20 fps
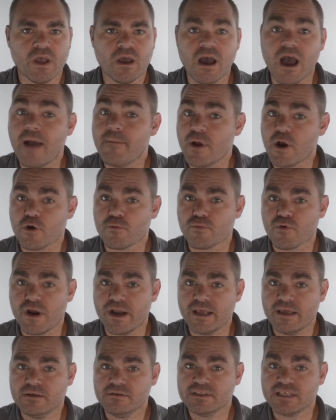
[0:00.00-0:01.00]
I'm Aaron
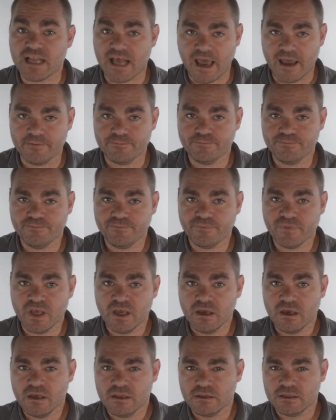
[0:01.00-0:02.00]
Brady. Today,
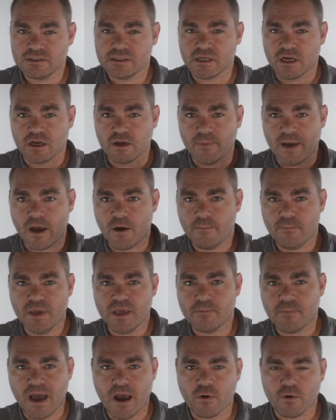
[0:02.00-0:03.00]
let's talk about
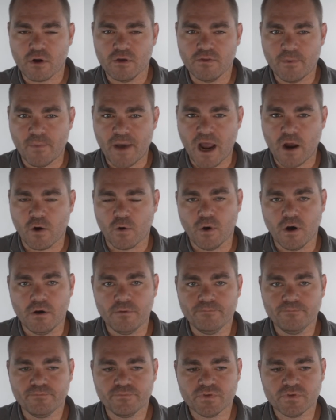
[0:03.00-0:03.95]
peak power on the Powerwall.